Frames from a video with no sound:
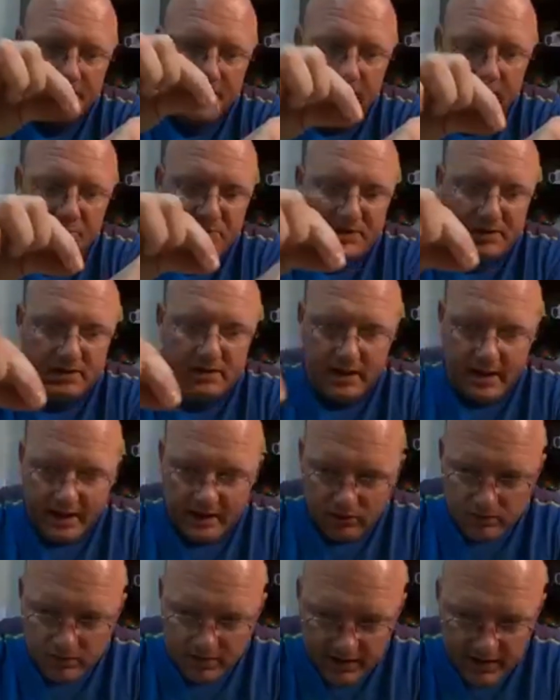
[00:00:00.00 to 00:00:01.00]
tap it, I
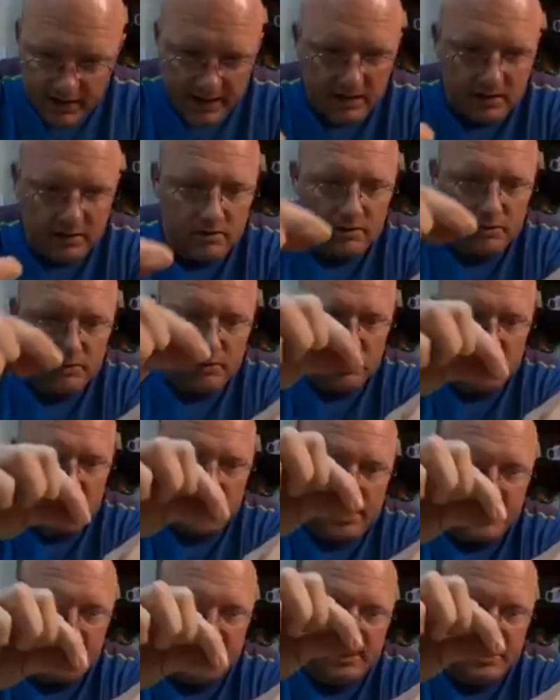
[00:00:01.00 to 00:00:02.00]
do it again, ooh,
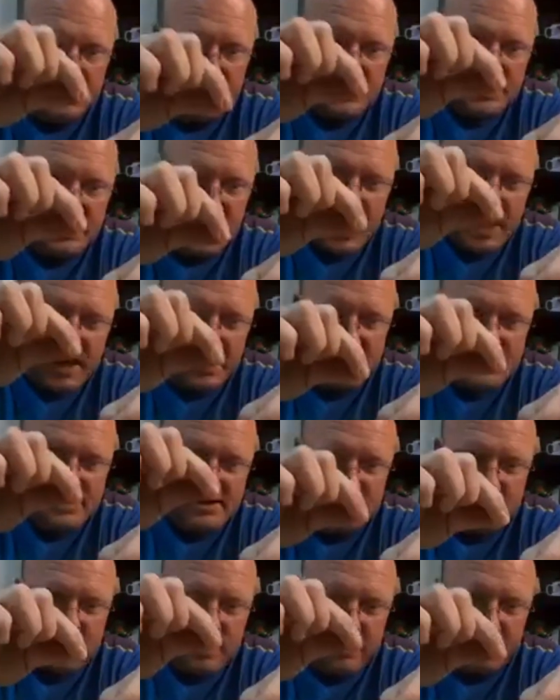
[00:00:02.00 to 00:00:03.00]
until it's
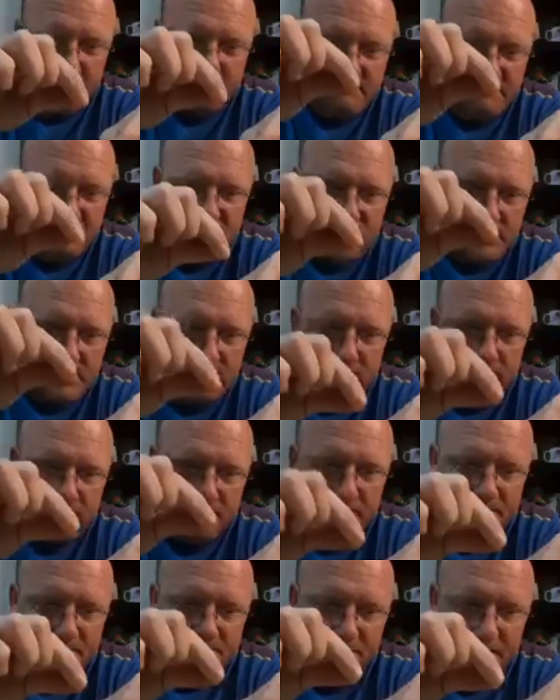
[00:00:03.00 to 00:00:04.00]
nice and firm.
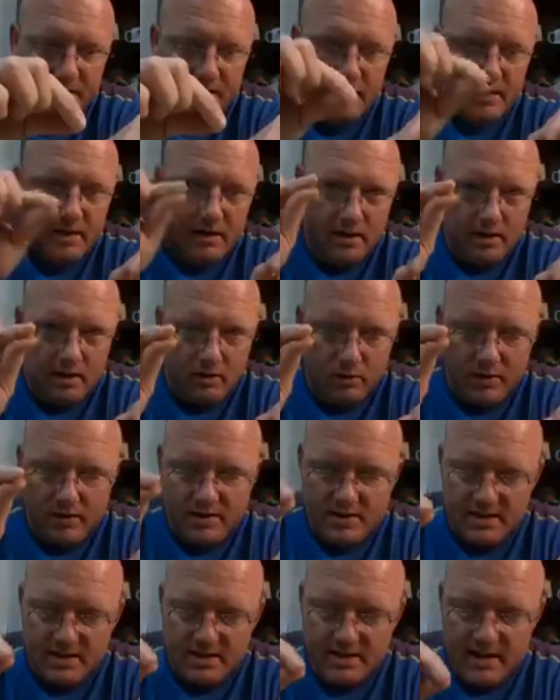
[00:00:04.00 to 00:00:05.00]
And
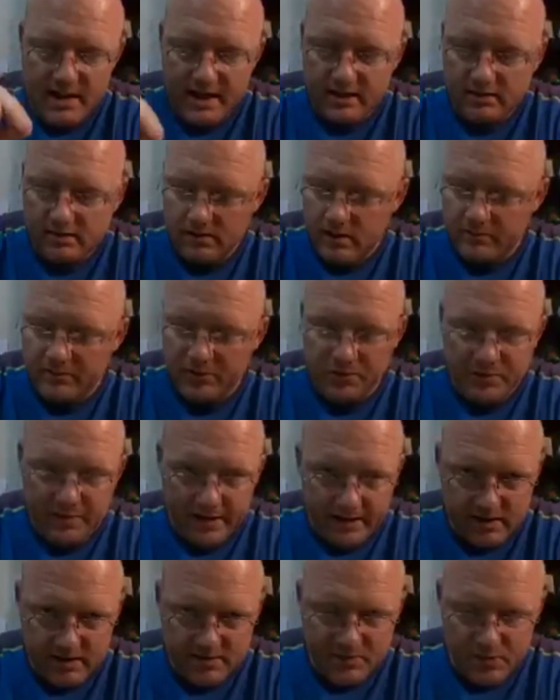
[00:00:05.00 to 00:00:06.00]
once it's done, I put my
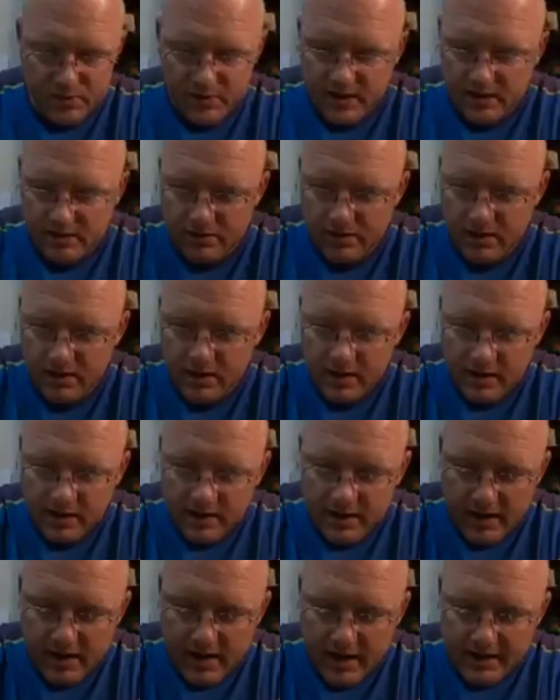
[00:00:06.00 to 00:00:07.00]
little spoon down.
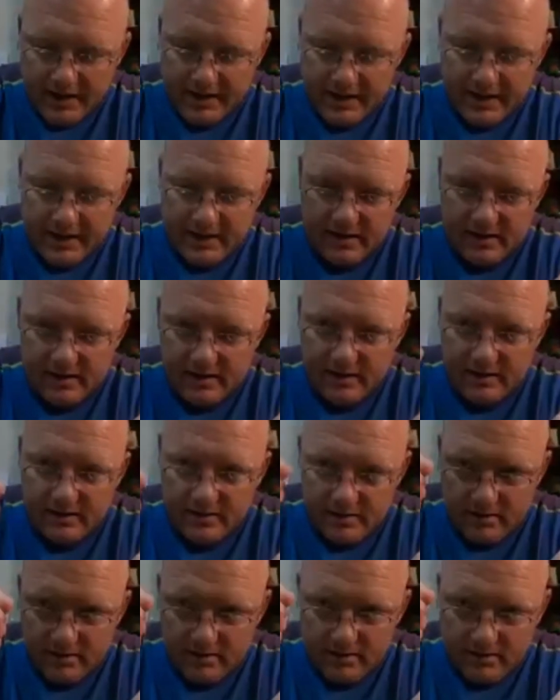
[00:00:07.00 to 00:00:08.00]
I take a
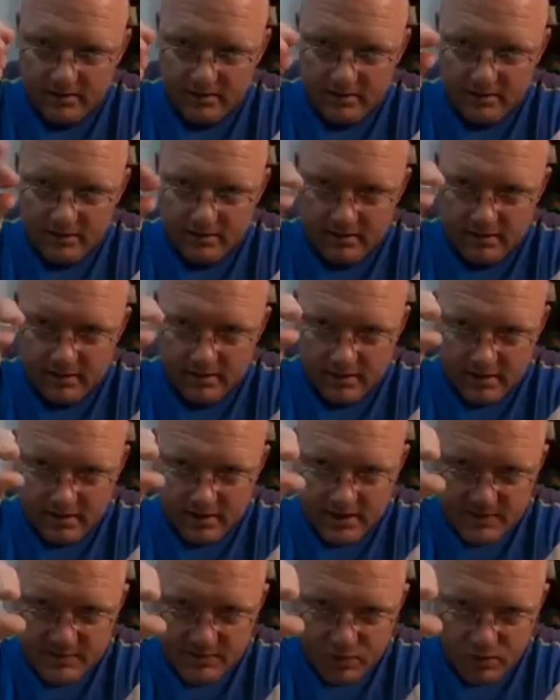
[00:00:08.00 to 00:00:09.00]

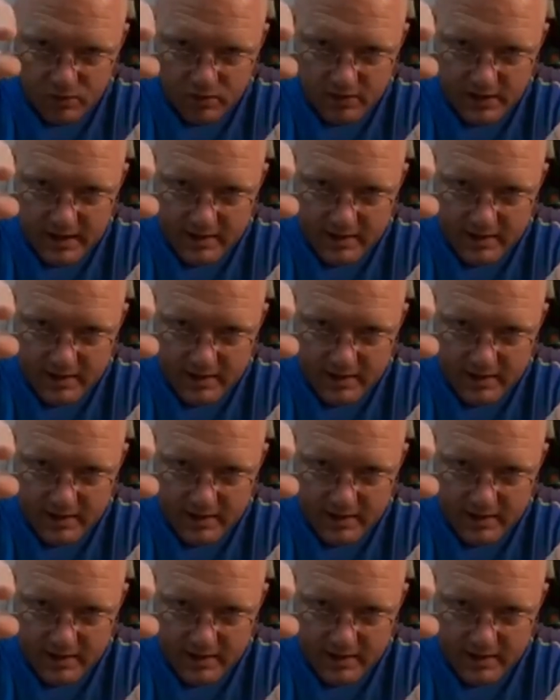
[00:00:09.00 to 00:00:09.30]
small